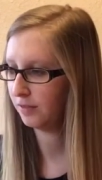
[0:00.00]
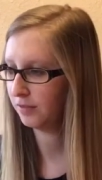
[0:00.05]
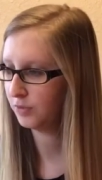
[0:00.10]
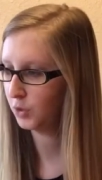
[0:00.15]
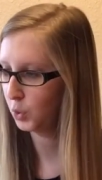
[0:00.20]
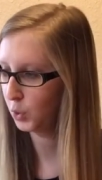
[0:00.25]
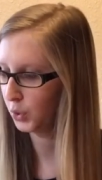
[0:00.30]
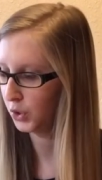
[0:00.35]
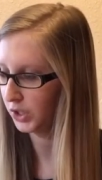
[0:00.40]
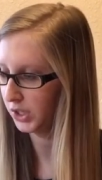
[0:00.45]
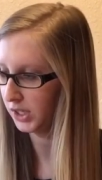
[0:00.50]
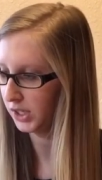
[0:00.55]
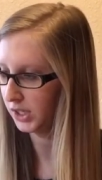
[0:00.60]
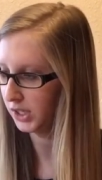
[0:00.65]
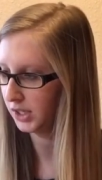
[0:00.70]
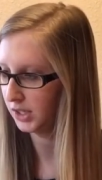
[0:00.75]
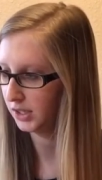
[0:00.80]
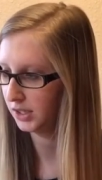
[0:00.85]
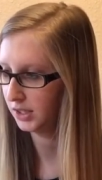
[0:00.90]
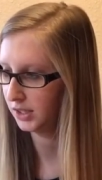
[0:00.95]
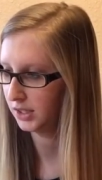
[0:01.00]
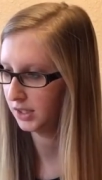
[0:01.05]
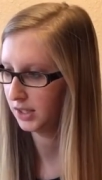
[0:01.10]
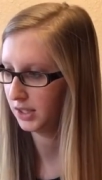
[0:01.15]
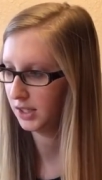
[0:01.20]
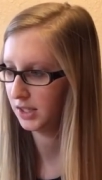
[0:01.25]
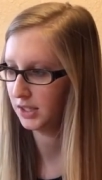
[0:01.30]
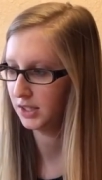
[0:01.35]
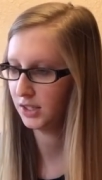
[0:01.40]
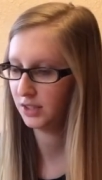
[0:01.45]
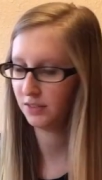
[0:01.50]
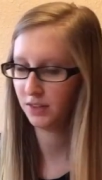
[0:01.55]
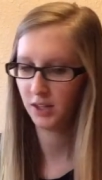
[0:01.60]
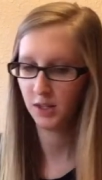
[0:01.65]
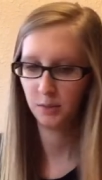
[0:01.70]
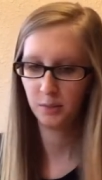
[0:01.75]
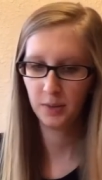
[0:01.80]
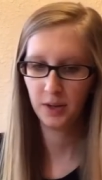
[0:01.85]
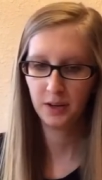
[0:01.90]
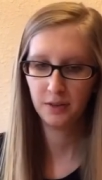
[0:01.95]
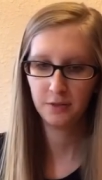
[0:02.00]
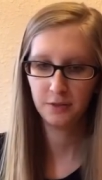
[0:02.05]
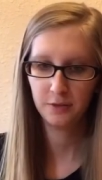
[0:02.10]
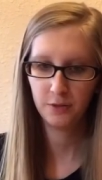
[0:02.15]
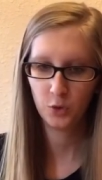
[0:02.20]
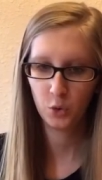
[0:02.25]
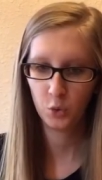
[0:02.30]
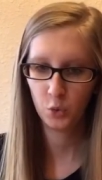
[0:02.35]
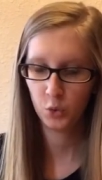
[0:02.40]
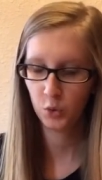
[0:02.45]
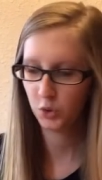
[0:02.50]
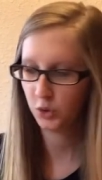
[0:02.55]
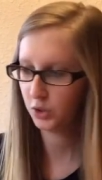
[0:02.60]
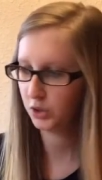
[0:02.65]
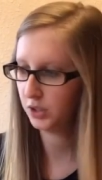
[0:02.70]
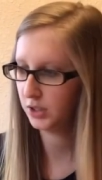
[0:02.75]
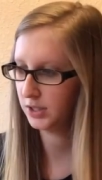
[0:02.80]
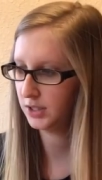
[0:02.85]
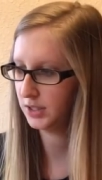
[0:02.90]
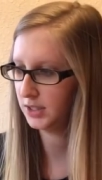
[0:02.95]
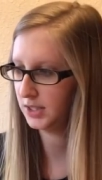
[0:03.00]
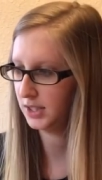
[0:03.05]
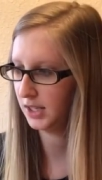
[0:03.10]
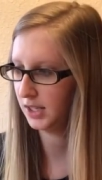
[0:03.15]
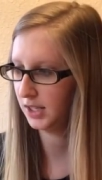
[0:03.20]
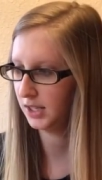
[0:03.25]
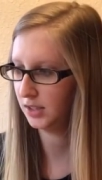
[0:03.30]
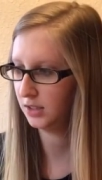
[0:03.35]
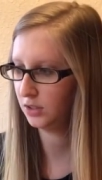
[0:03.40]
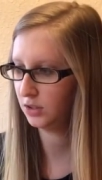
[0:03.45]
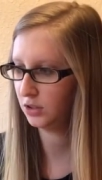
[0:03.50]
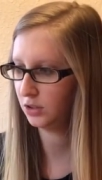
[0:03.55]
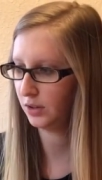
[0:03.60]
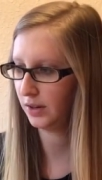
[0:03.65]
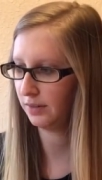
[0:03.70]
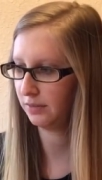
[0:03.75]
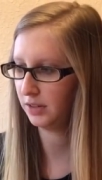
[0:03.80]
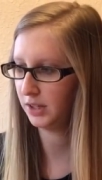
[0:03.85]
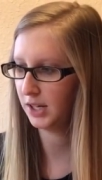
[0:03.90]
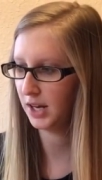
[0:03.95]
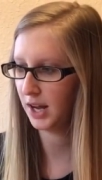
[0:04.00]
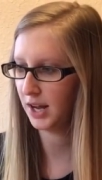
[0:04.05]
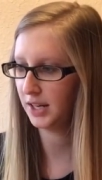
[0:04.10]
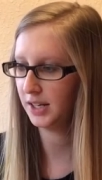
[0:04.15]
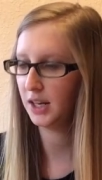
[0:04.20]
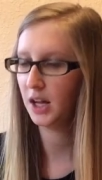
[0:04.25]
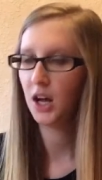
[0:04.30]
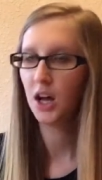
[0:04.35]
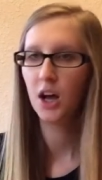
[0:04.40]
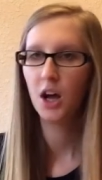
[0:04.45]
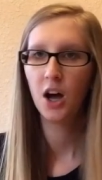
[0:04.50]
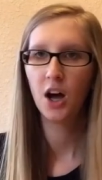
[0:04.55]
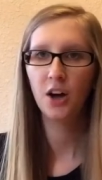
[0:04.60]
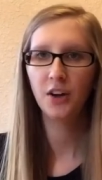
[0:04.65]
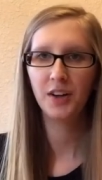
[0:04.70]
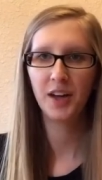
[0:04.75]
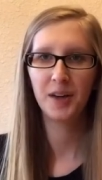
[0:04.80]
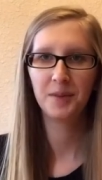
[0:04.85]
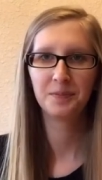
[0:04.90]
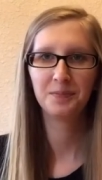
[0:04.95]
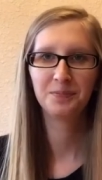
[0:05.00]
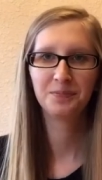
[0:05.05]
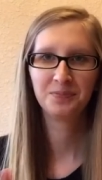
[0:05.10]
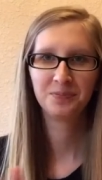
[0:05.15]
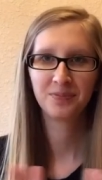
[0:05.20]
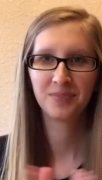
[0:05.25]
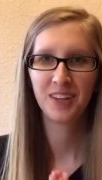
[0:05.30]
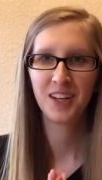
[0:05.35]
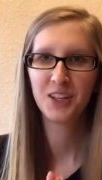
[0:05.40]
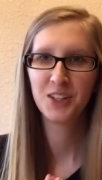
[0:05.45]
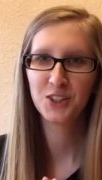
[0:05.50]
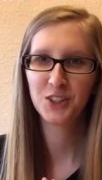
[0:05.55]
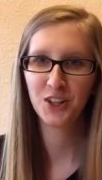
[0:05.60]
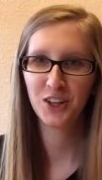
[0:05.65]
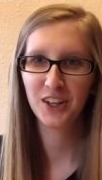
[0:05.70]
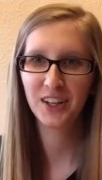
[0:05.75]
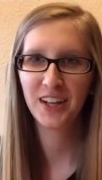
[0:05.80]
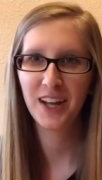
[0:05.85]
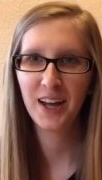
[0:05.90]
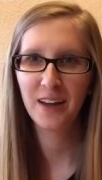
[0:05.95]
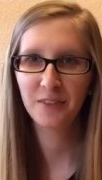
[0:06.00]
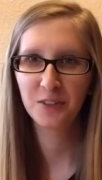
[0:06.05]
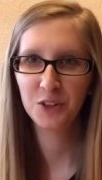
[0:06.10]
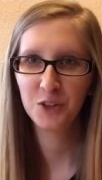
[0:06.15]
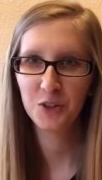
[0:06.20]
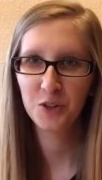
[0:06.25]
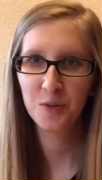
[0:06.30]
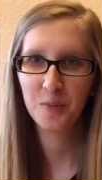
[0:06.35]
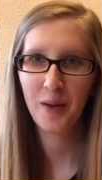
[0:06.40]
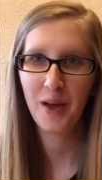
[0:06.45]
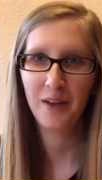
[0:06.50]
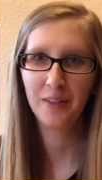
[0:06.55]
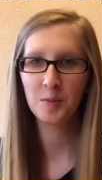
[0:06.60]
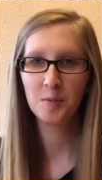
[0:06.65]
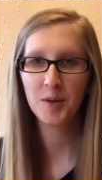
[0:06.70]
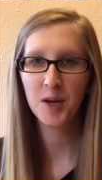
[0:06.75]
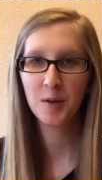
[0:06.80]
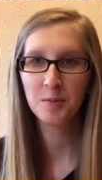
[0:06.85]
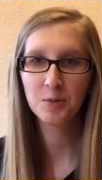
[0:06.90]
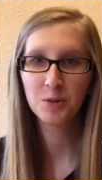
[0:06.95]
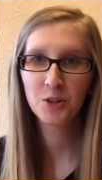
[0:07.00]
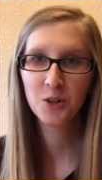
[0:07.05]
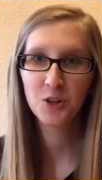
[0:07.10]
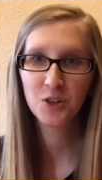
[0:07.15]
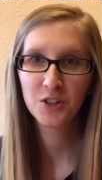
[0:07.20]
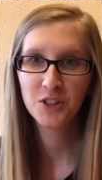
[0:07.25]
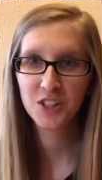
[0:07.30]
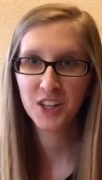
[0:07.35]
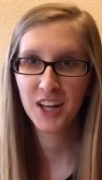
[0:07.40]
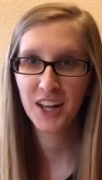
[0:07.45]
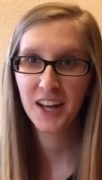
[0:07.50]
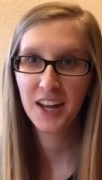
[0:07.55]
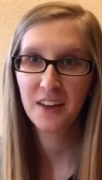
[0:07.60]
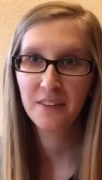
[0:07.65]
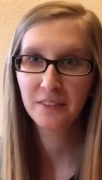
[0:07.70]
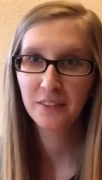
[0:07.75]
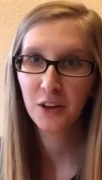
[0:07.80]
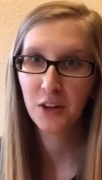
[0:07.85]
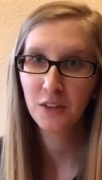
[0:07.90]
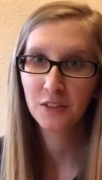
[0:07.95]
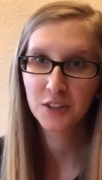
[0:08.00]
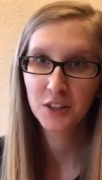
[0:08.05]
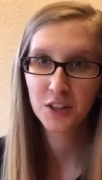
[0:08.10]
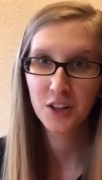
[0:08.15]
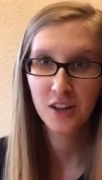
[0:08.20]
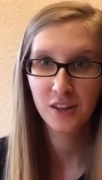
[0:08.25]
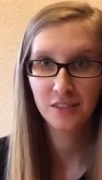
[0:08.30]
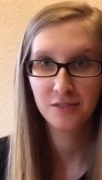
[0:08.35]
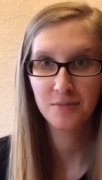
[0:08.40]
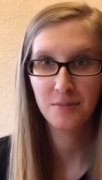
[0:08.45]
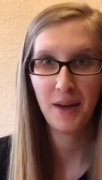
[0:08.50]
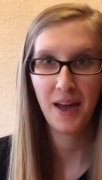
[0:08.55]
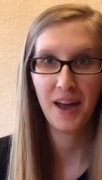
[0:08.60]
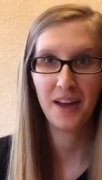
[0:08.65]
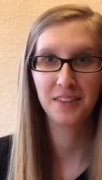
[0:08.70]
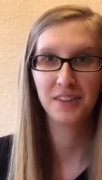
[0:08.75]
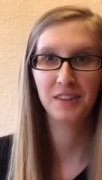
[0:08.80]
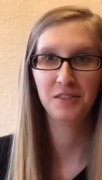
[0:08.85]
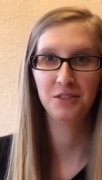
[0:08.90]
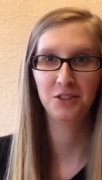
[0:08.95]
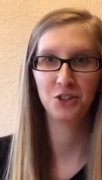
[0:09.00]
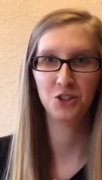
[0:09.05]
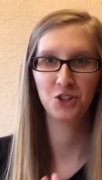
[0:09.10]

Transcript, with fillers: 40 divided by 4 is 10, so every 9. Okay, Sorry, I have to do the math. Sometimes crochet involves a lot of math if you're